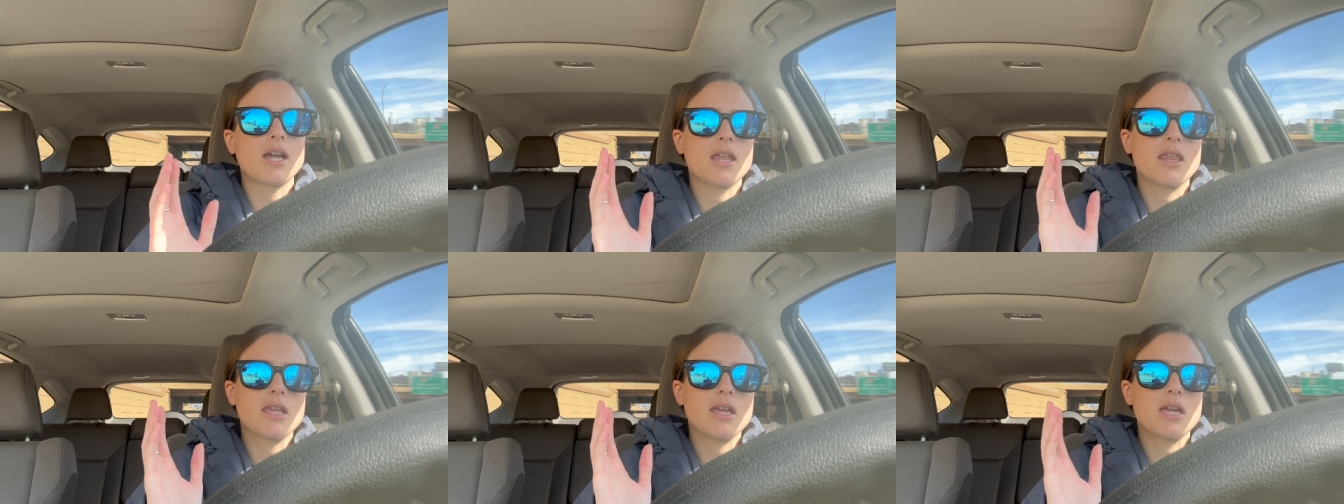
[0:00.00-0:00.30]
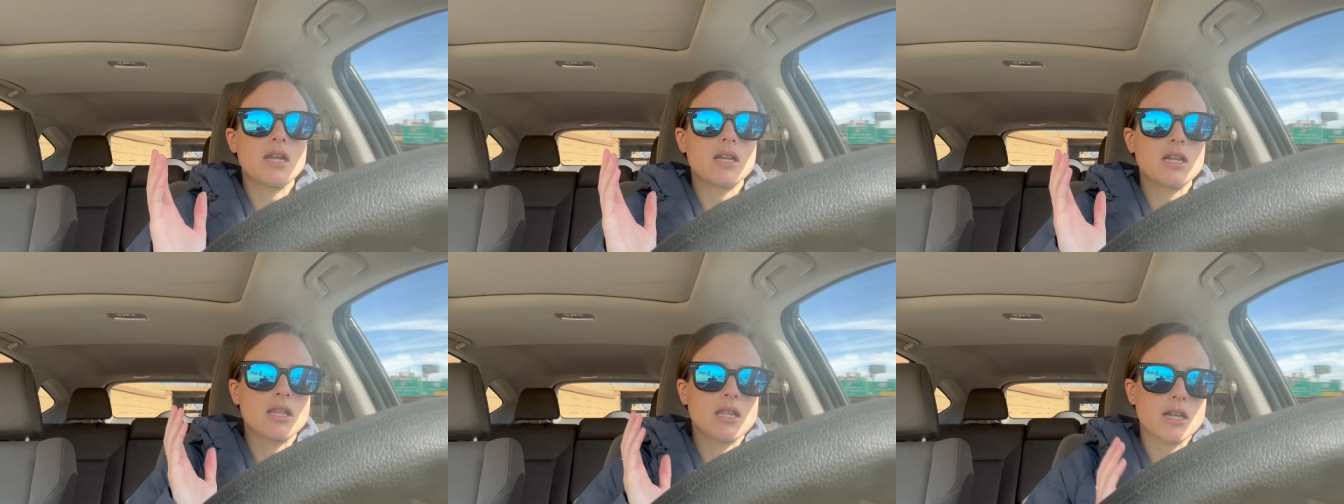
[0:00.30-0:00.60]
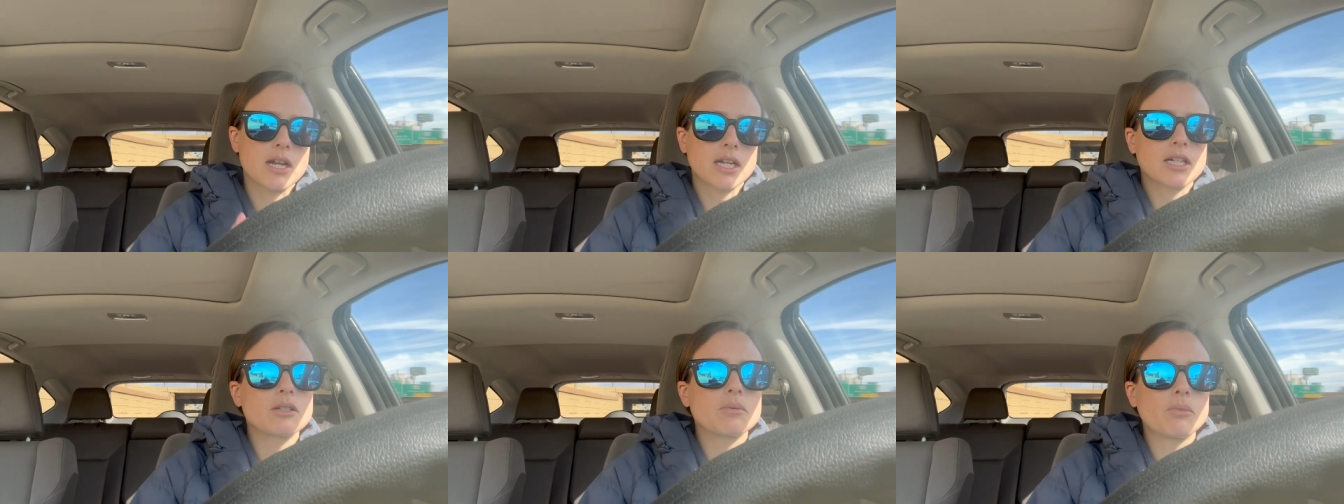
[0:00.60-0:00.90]
and then
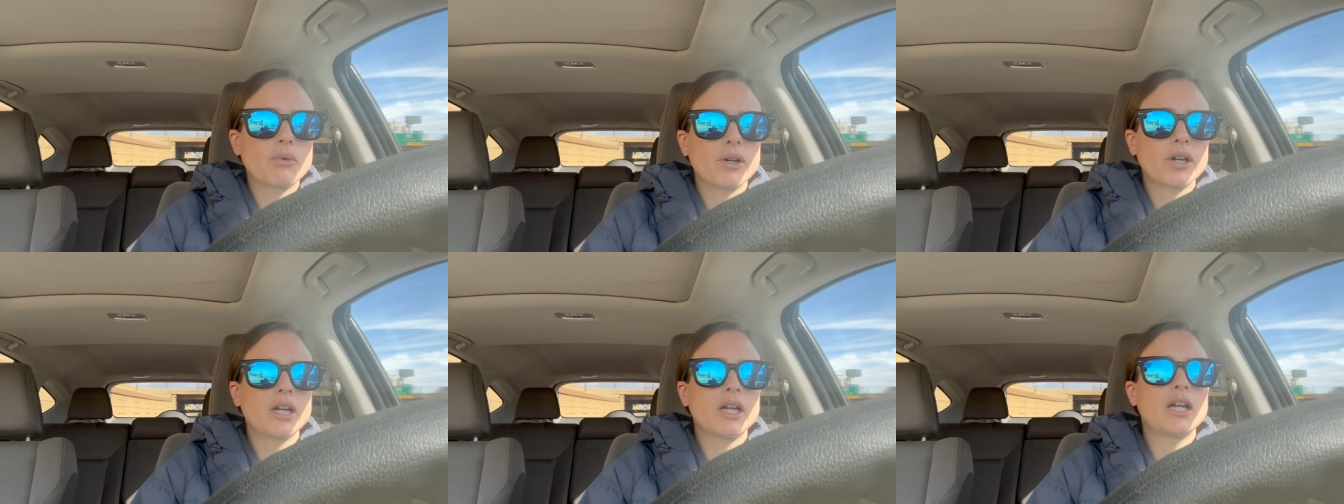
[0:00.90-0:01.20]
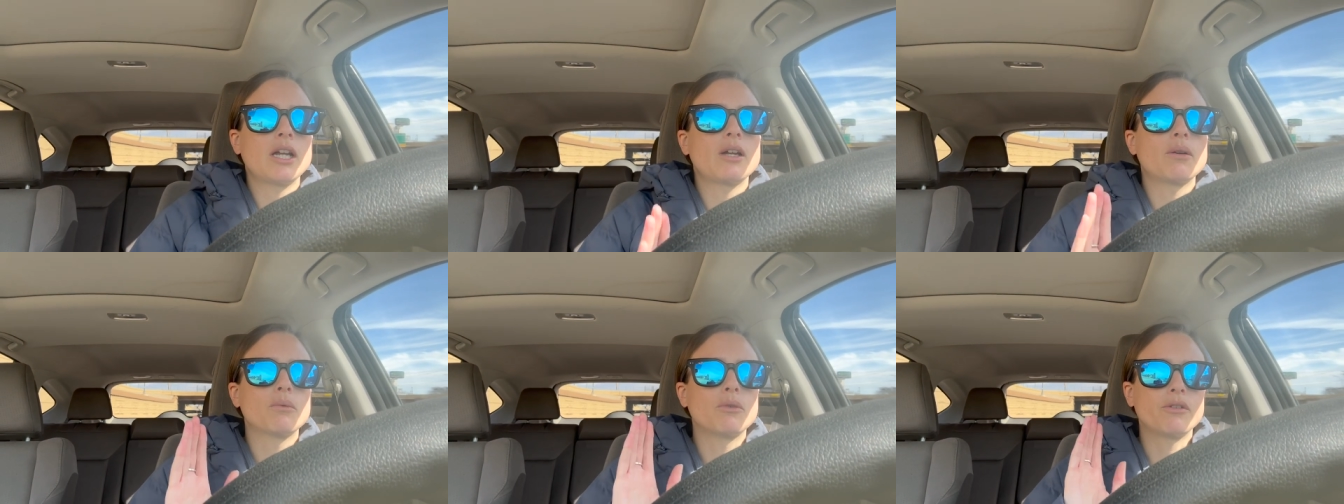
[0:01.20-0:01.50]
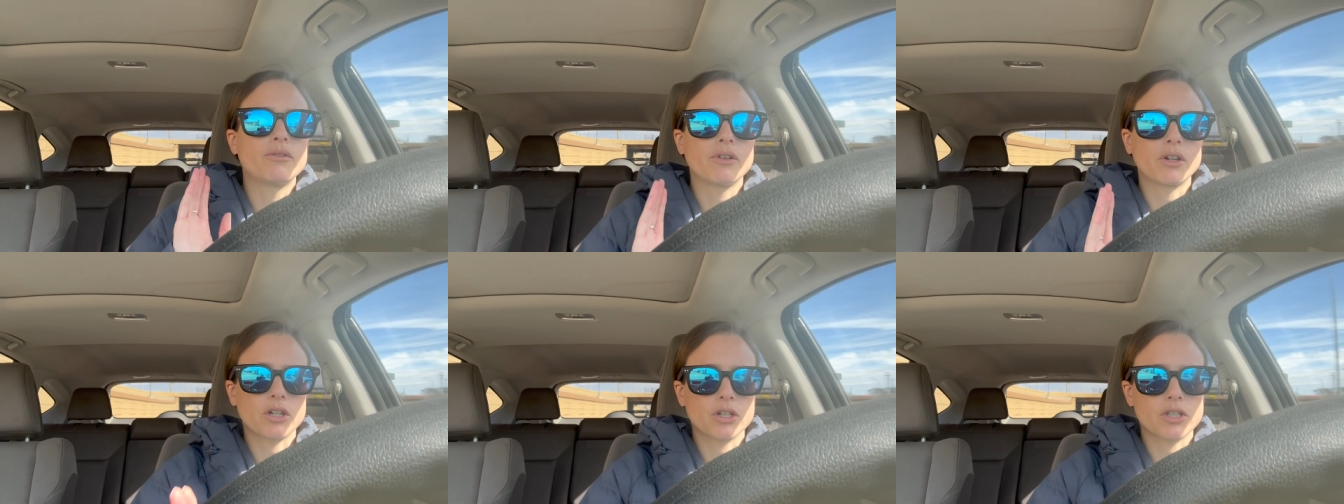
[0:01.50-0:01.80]
next morning
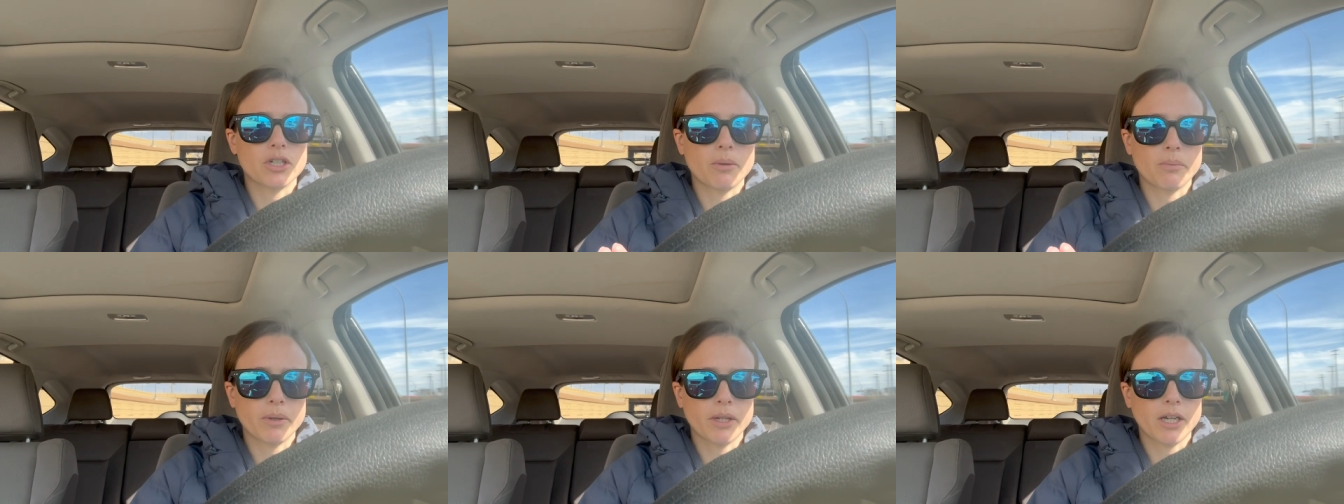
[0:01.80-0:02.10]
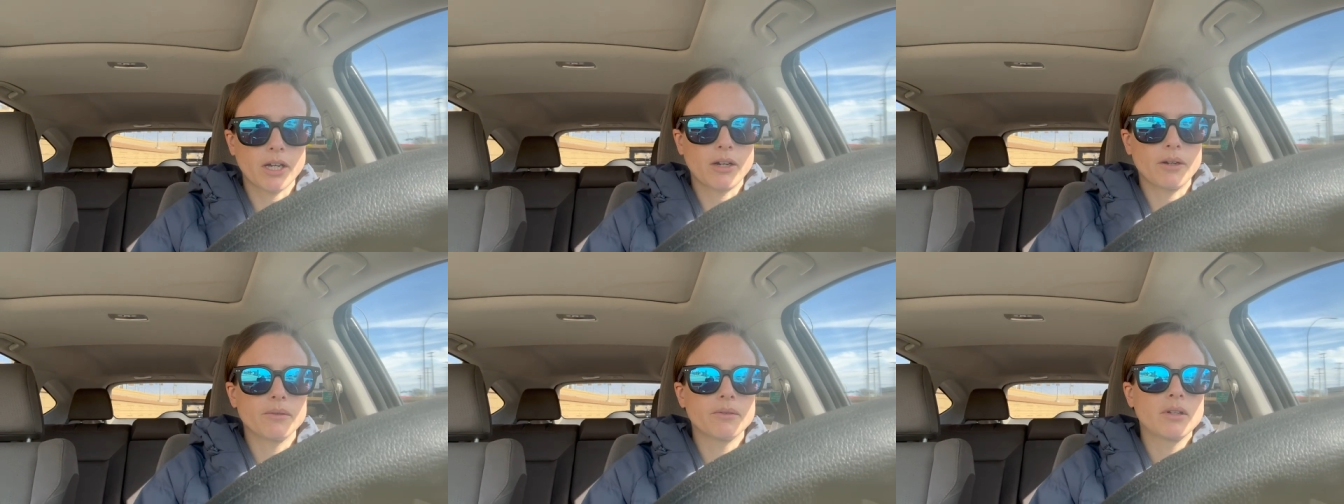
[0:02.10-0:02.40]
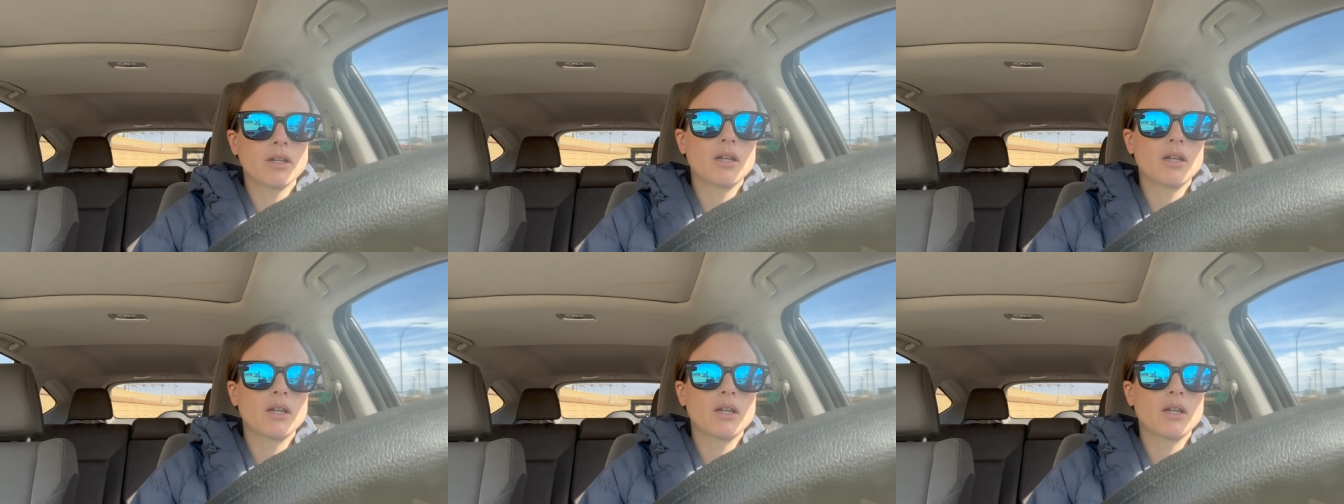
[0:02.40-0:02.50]
we'll figure something out.